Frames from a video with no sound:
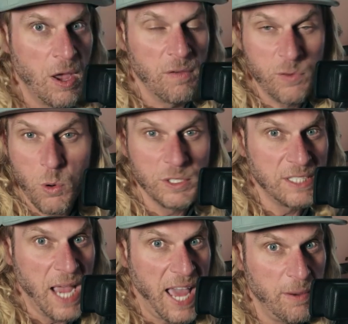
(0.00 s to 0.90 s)
Of course,
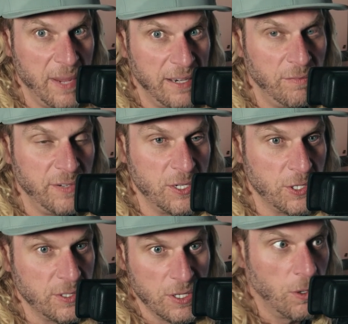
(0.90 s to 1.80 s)
the automated
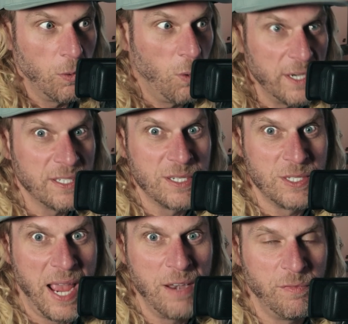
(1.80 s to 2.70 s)
features are what it's
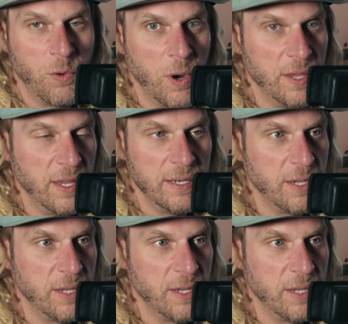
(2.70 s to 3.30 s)
designed for, and it